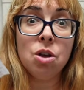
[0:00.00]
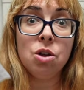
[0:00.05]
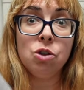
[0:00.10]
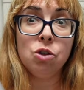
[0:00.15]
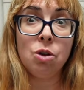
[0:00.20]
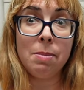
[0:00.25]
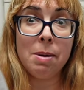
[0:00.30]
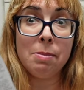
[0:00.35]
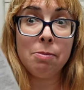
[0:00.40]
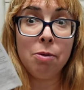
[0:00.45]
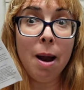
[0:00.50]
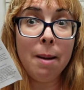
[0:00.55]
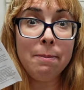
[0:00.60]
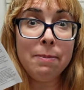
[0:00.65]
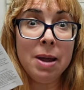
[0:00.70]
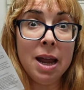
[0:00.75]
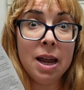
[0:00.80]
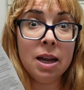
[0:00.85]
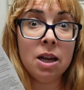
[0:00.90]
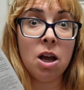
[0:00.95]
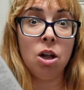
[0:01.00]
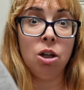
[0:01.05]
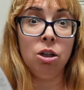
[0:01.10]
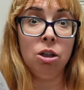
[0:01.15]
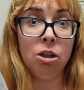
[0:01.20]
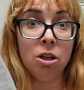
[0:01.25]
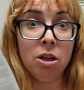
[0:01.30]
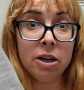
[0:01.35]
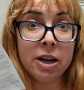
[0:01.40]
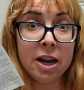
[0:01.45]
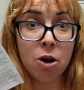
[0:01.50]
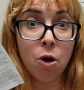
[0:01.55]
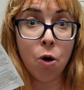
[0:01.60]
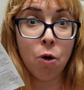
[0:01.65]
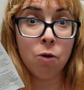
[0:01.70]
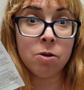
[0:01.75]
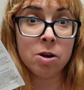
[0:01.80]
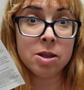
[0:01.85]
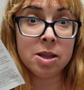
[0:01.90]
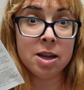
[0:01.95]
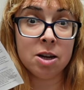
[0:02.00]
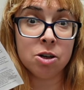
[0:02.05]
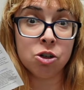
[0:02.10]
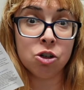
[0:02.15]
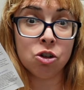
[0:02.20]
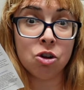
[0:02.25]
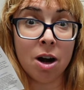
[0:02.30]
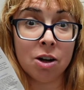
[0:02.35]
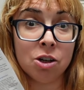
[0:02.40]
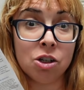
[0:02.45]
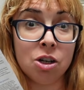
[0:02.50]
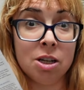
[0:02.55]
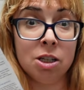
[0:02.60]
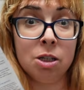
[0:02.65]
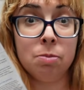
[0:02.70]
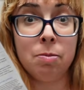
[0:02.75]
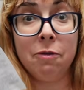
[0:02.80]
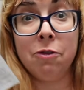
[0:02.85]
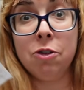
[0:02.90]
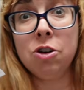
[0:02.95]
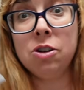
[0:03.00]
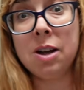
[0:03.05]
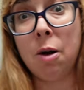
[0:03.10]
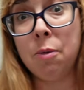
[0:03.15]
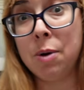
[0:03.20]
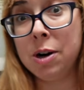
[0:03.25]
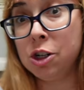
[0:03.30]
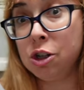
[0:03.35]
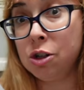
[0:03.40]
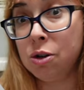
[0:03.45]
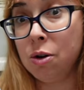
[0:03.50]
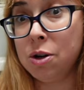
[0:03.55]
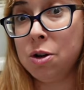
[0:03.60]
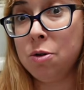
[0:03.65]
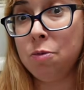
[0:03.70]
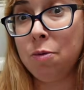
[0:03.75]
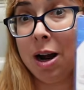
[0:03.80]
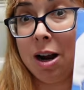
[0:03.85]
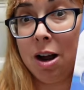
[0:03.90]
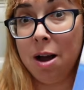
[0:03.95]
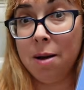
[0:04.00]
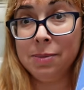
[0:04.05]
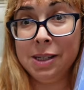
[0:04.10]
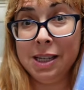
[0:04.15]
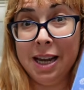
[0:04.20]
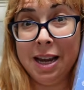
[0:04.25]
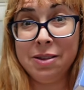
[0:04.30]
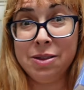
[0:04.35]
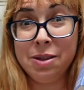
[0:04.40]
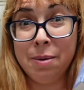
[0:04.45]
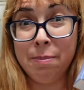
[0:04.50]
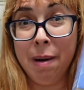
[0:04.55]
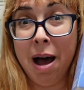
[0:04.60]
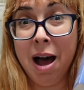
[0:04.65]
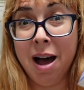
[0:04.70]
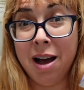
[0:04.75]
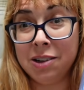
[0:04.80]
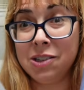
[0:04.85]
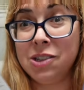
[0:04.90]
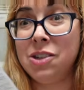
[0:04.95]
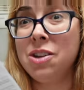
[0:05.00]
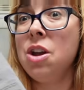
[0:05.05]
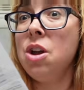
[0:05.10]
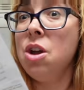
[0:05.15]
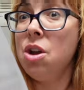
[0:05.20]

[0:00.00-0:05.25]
So I've been prepping, looking over the instructions, but first I want to show you what comes in the box.